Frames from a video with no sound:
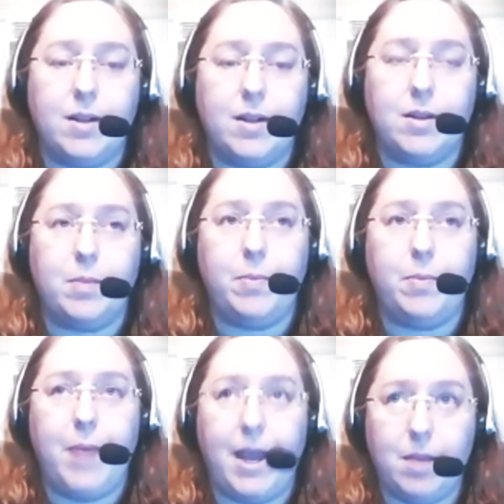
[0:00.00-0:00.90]
the
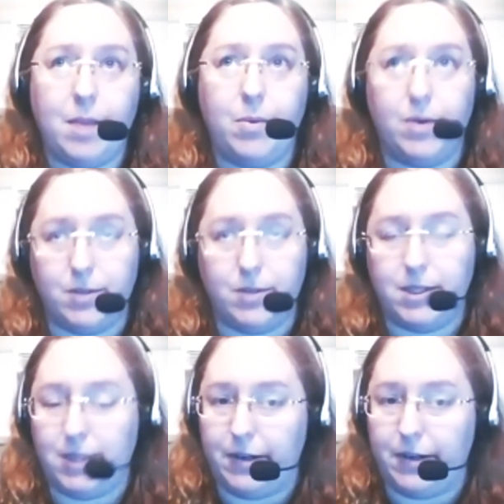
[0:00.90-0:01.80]
Pagan Portals
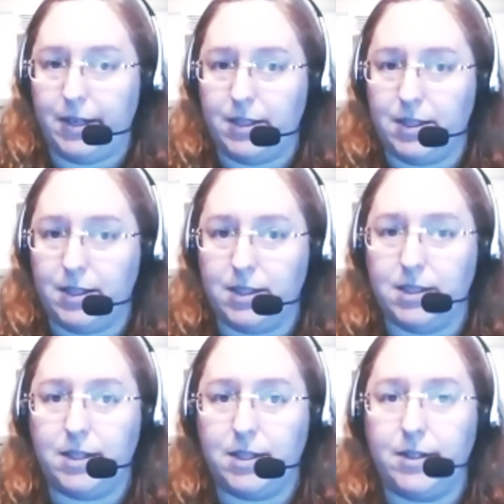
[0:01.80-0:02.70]
series, it's a
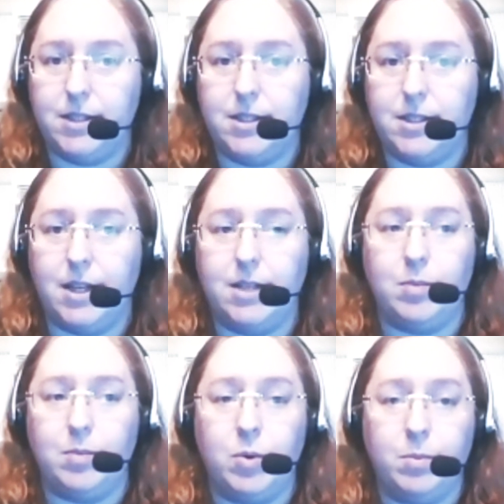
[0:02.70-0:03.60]
series that
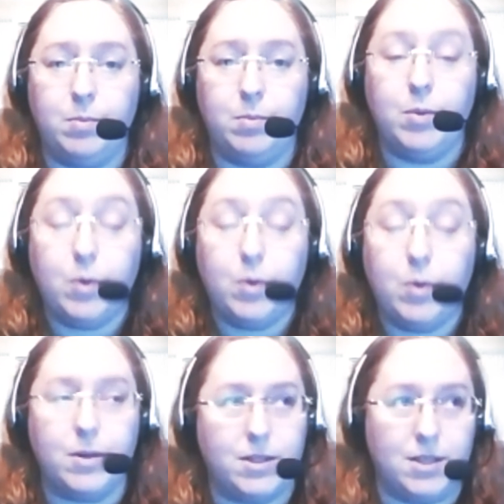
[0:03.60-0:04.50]
Moon
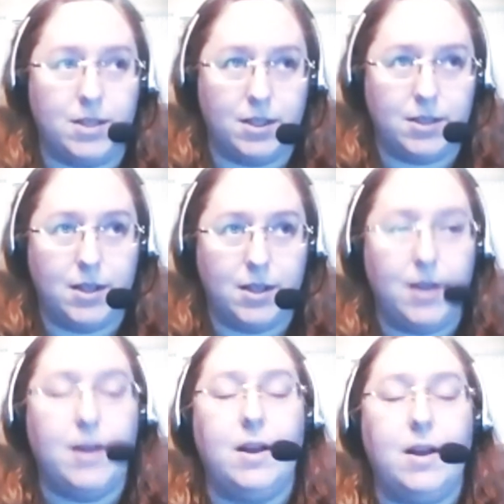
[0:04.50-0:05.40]
Books does.
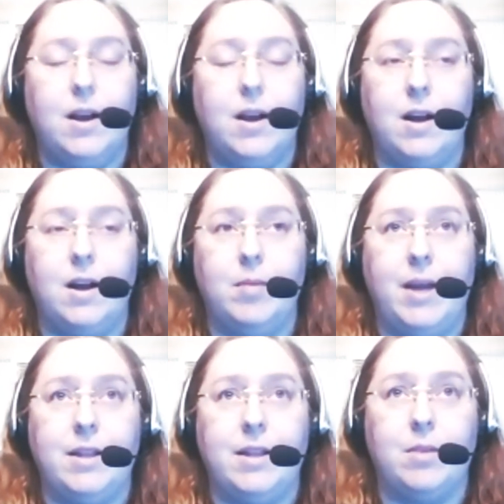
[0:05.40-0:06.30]

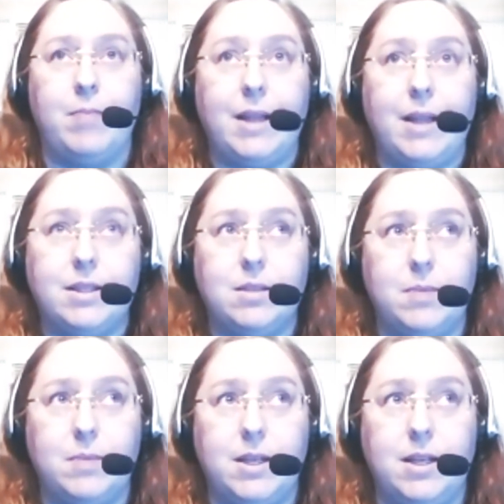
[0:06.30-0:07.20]
And they're meant to
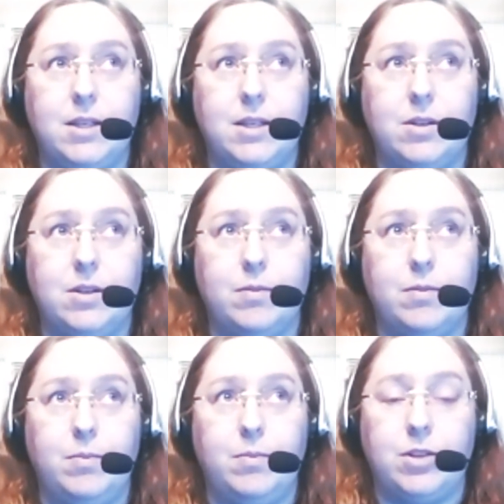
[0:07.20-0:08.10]
be sort of
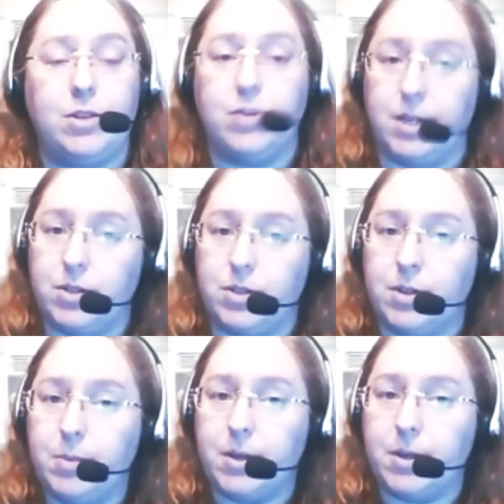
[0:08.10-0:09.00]
introductory
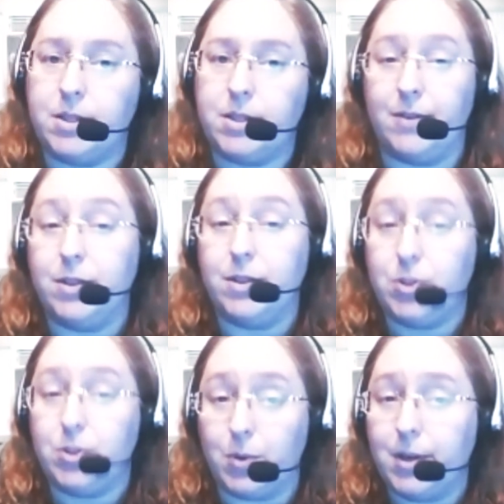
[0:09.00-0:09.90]
books. They're very
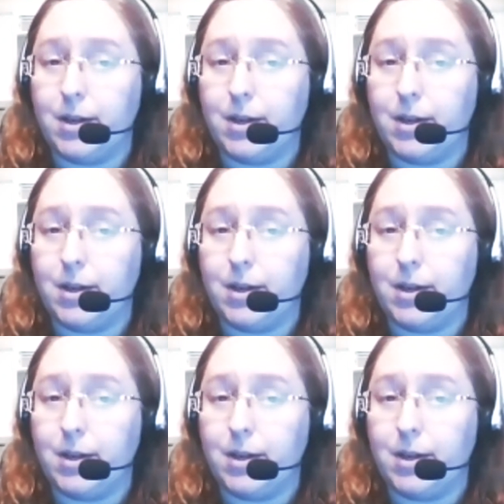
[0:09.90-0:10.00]
short.